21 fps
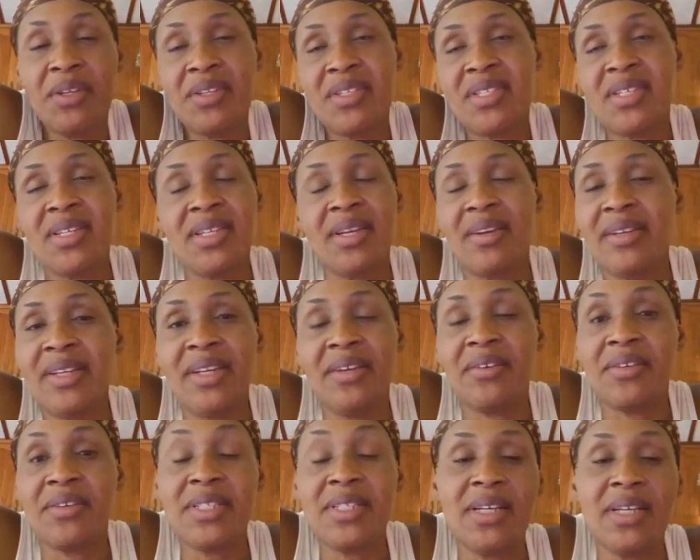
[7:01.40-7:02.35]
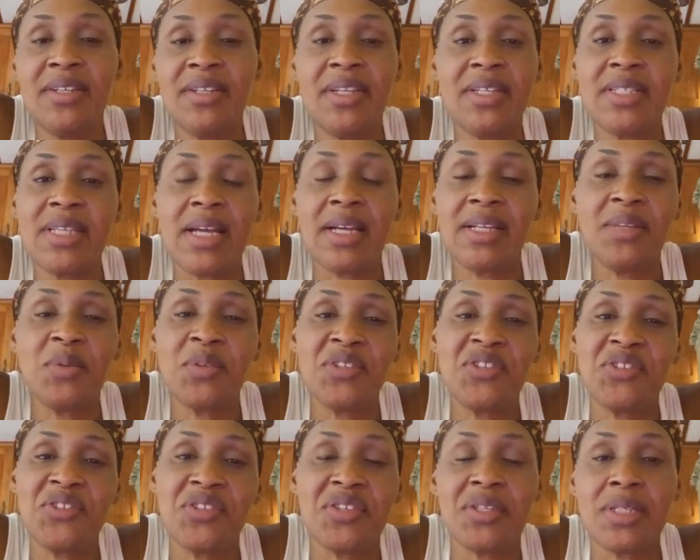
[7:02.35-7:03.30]
to sit down here and tell you exactly
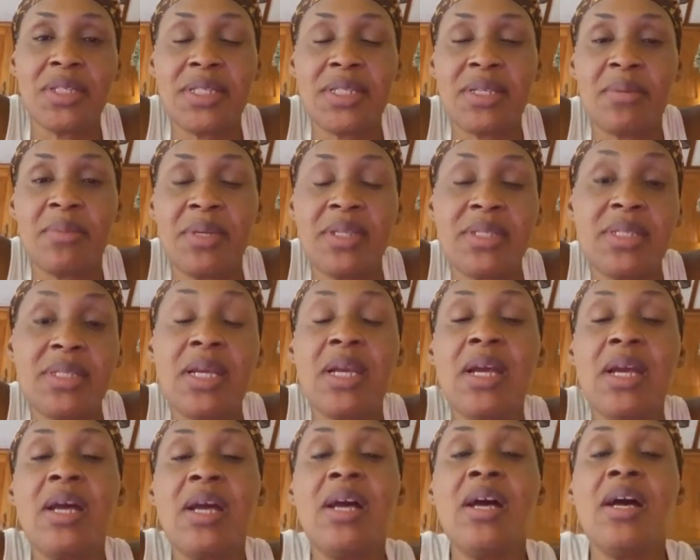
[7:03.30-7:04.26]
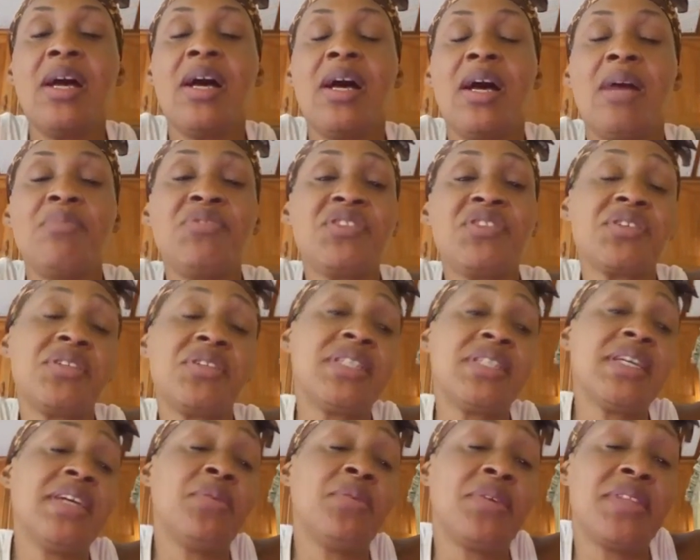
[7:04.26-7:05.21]
what journalism is. I'm just going to
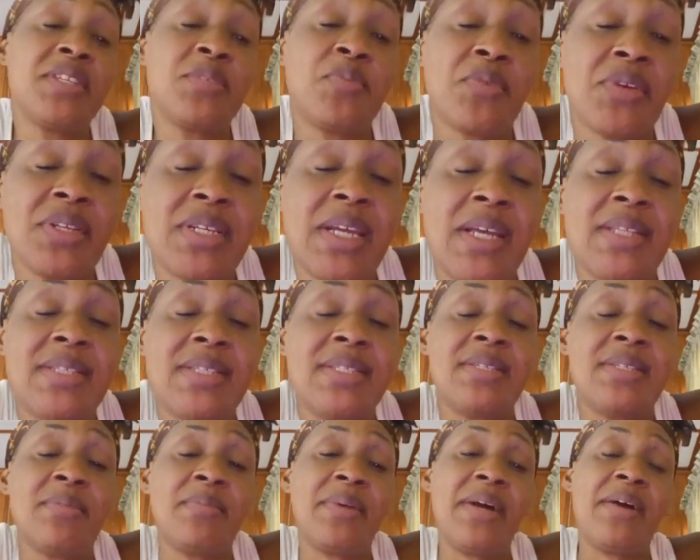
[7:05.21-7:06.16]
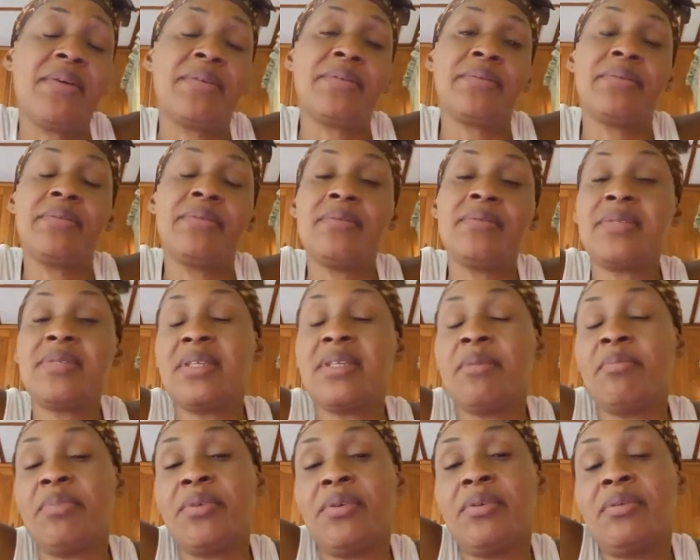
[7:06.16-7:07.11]
tell you what this broadcast is about.
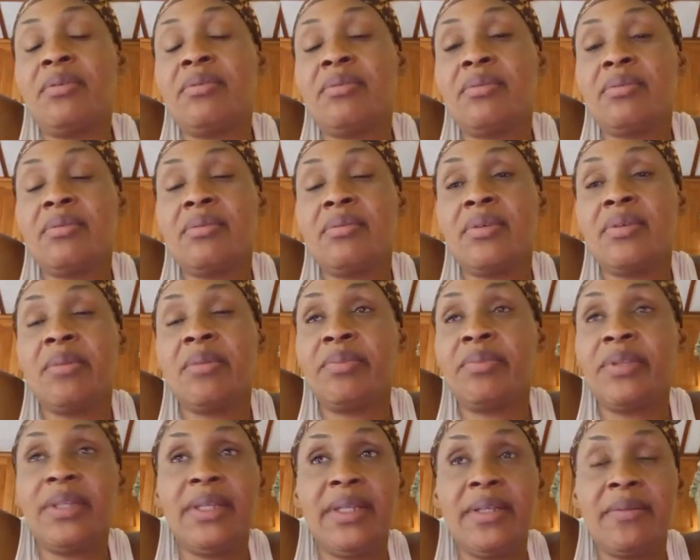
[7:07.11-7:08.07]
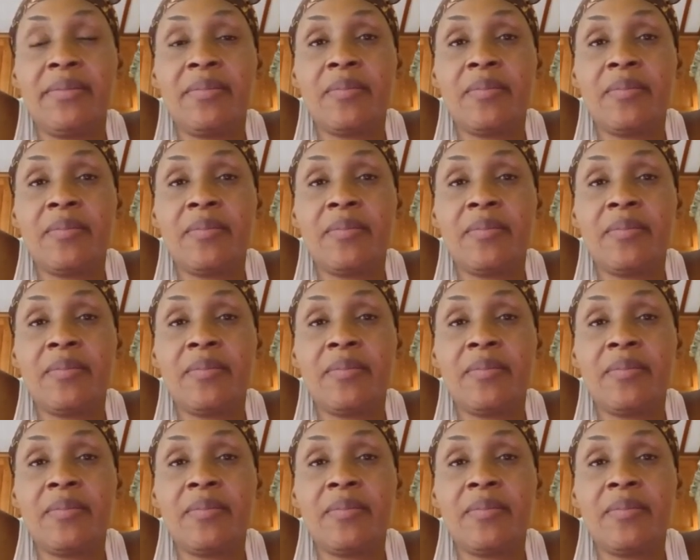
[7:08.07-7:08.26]
Simple and plain.